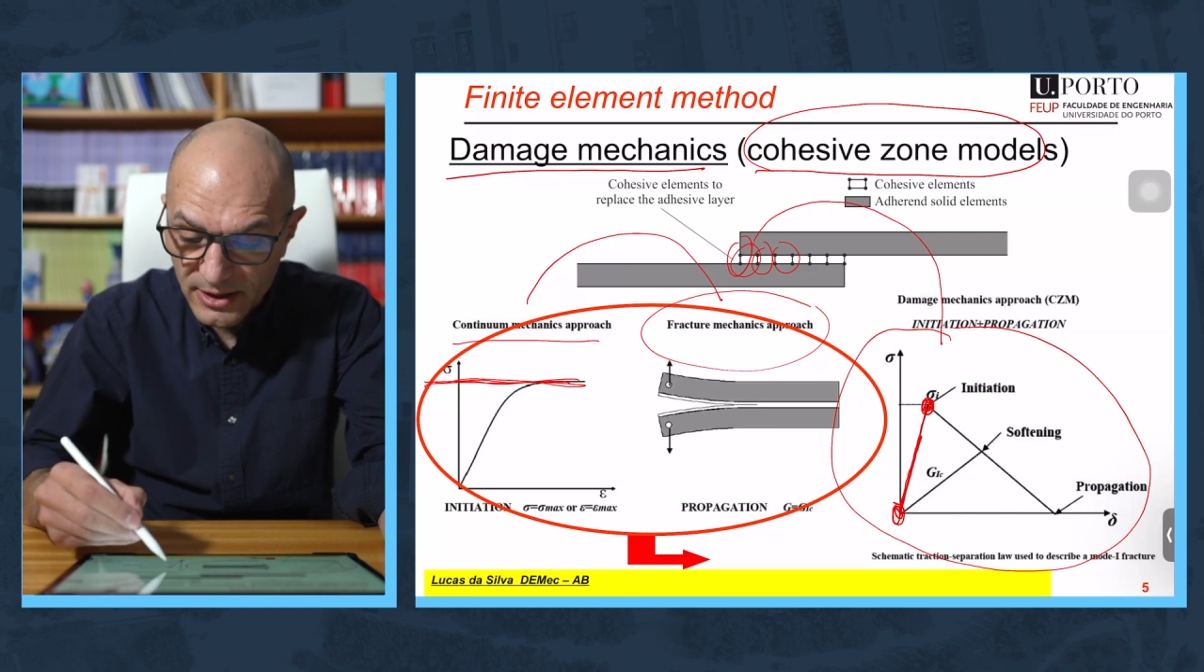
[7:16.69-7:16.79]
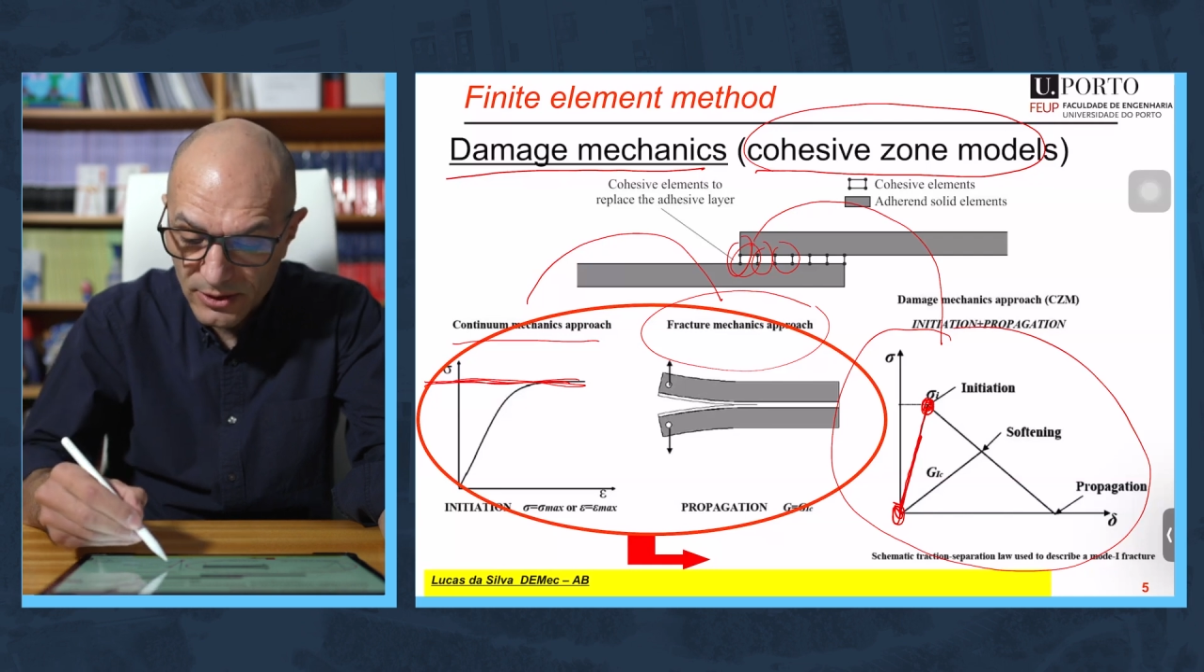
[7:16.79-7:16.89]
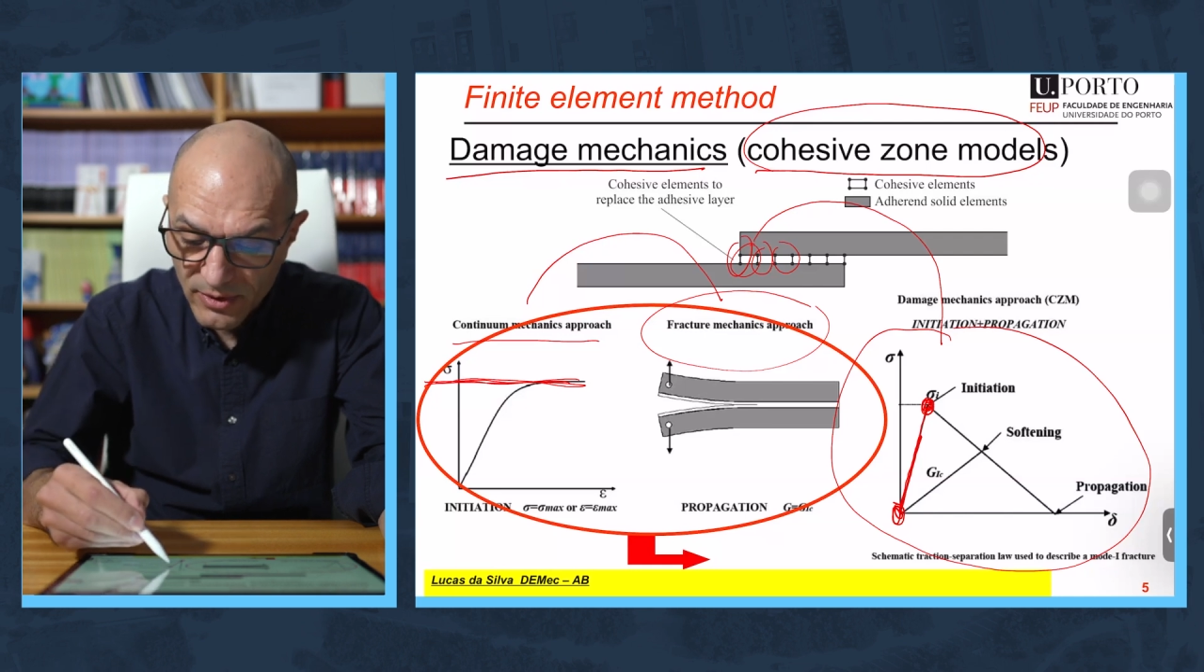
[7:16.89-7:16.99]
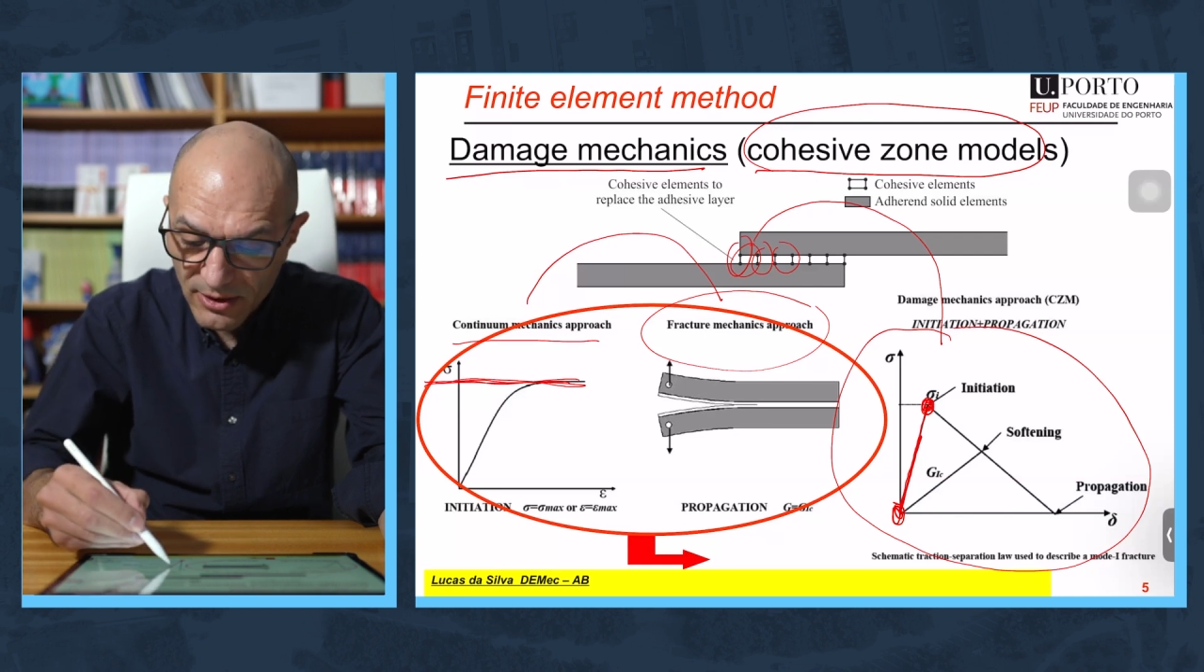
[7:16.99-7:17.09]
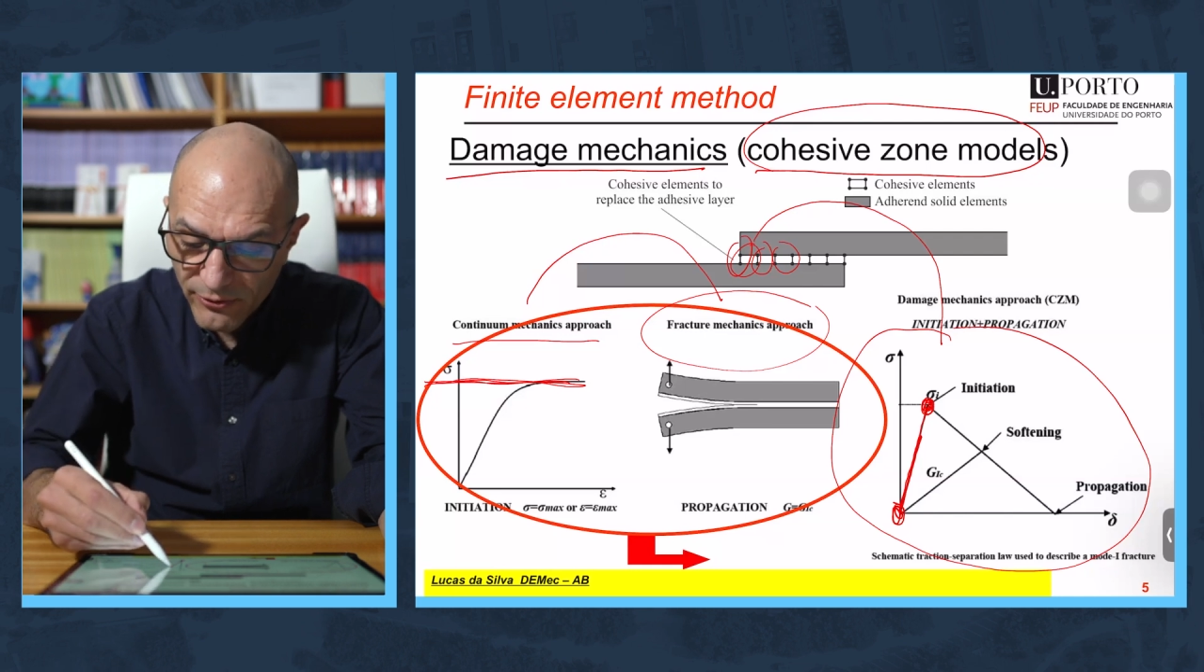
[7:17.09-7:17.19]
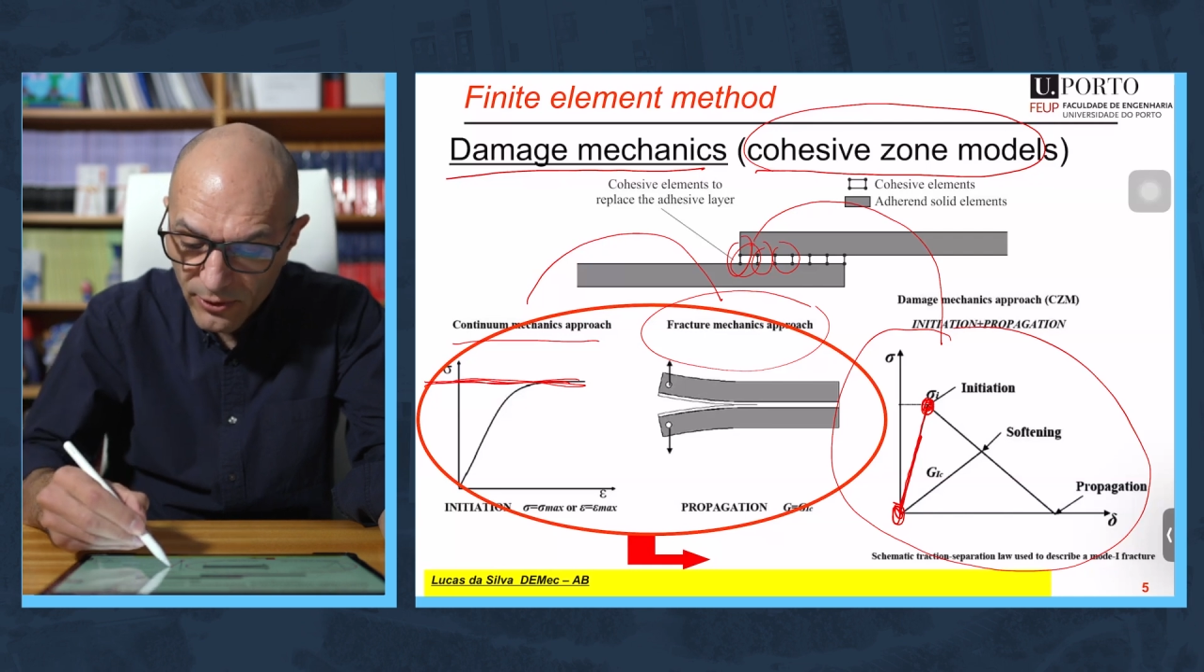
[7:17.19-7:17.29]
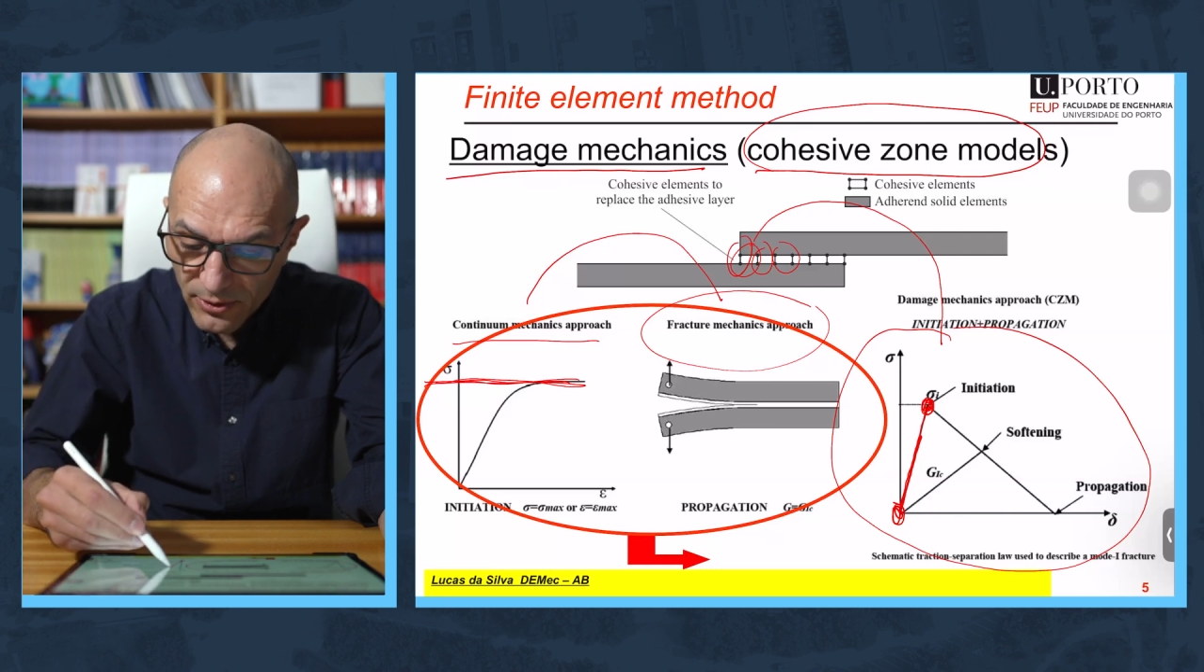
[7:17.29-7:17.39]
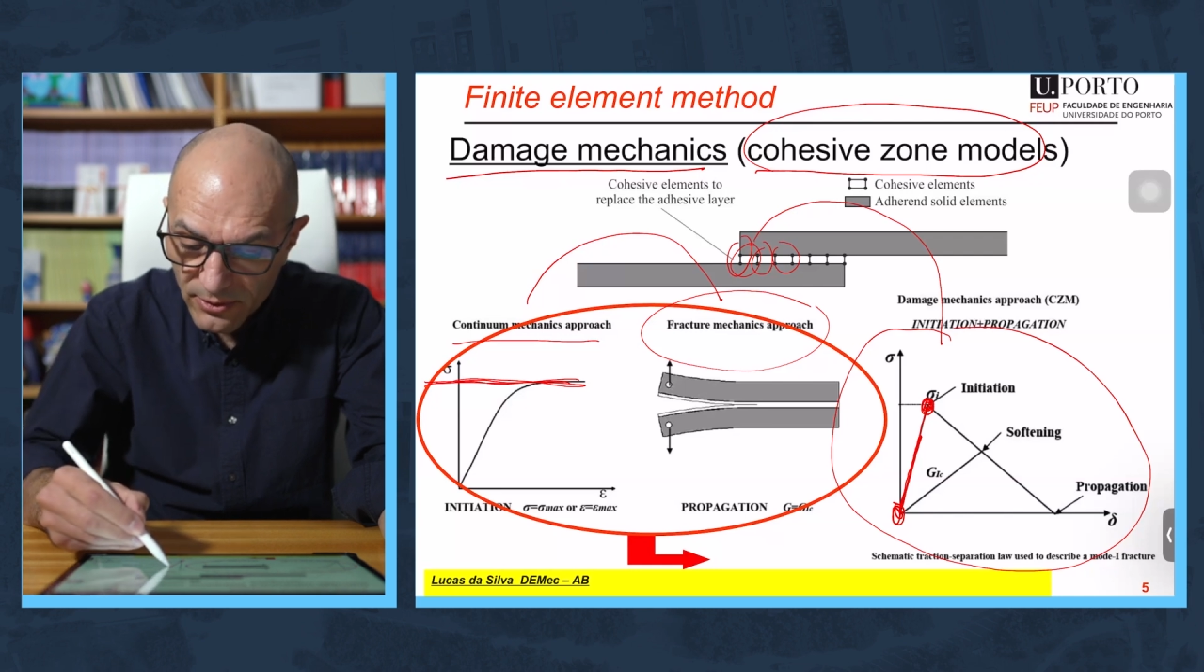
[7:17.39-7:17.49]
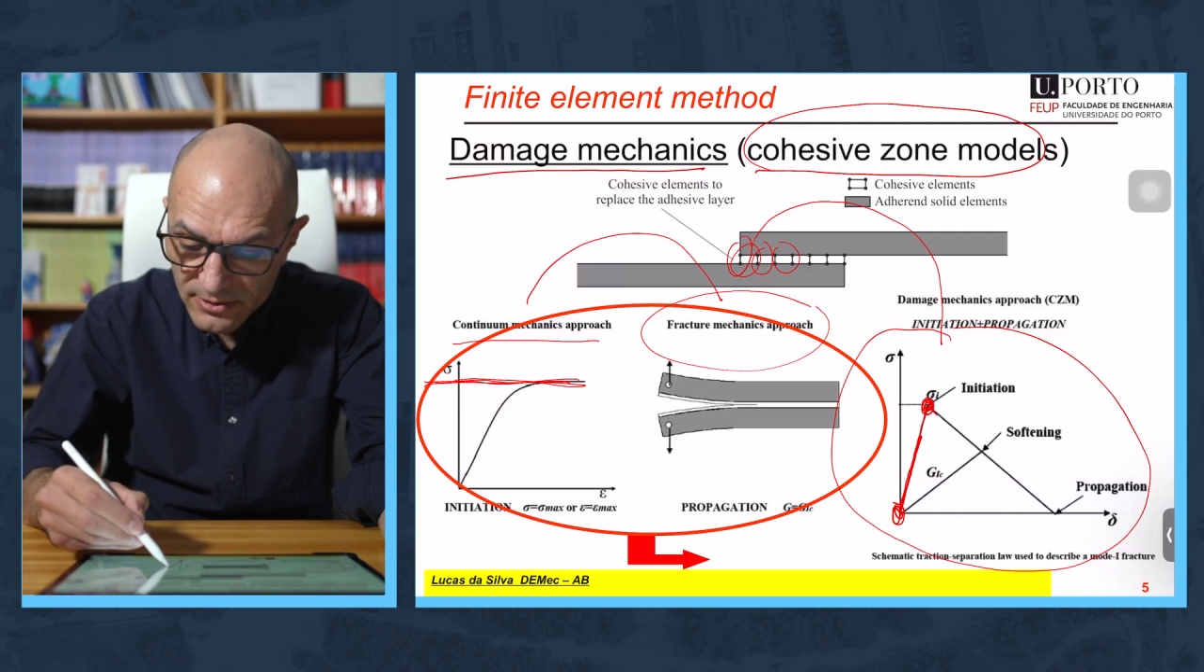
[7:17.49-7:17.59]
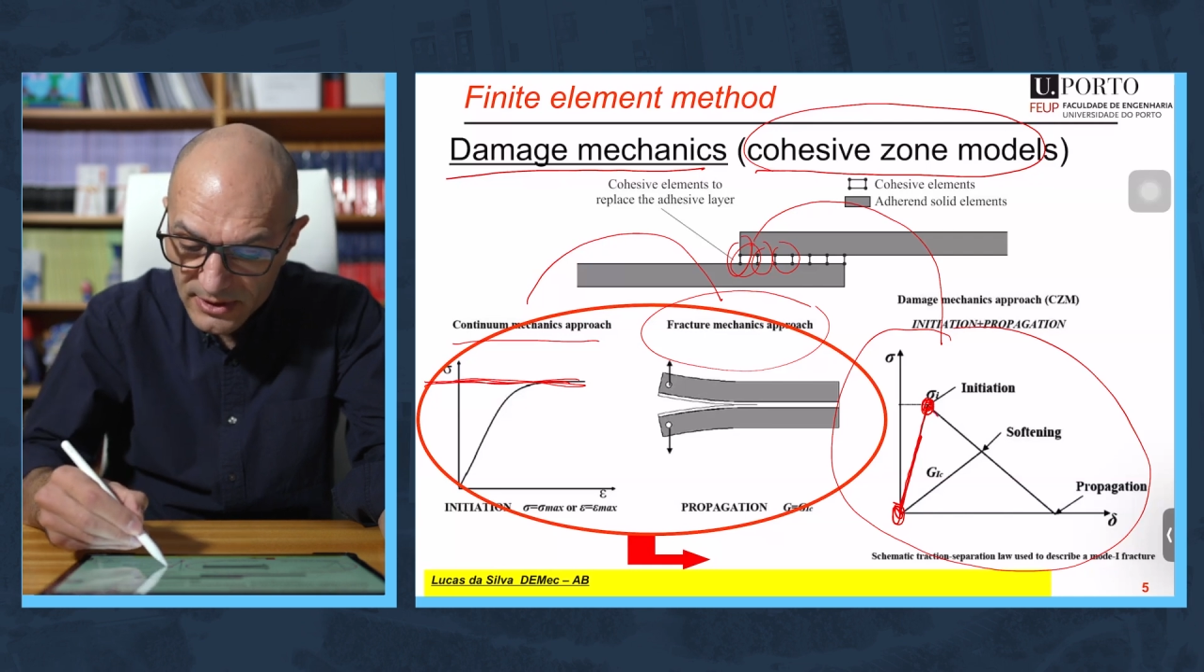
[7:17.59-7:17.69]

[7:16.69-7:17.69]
and will follow